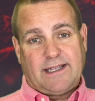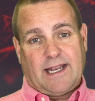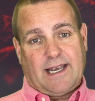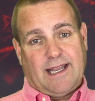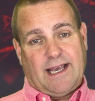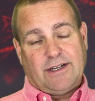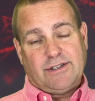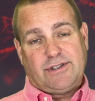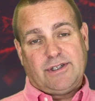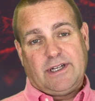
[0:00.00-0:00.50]
That
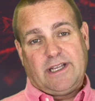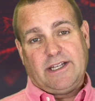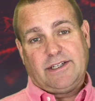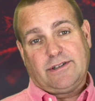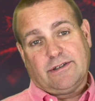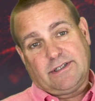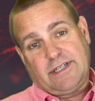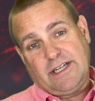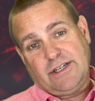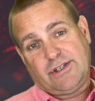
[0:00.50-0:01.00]
allows you to get
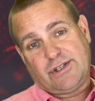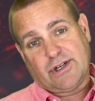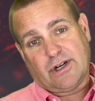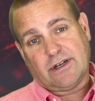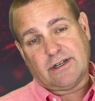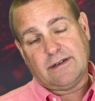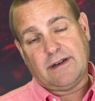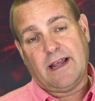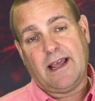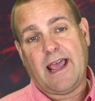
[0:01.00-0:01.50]
your
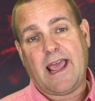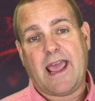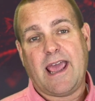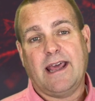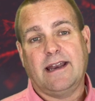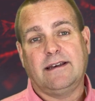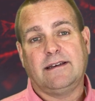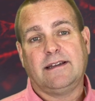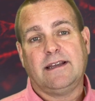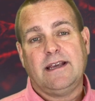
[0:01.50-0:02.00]
t-shirt
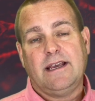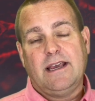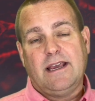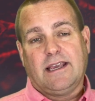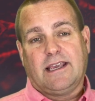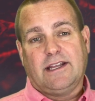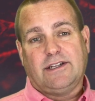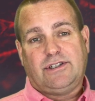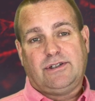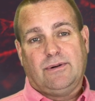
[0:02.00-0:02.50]
and
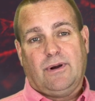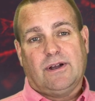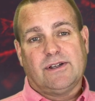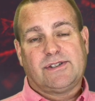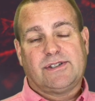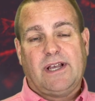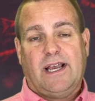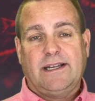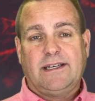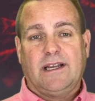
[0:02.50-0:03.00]
get you all
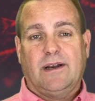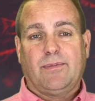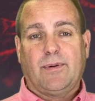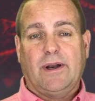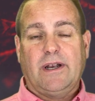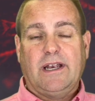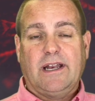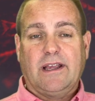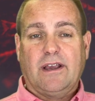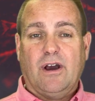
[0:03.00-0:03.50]
signed up,
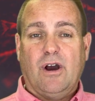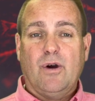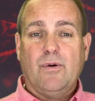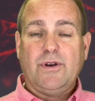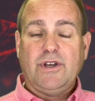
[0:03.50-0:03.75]
ready to go.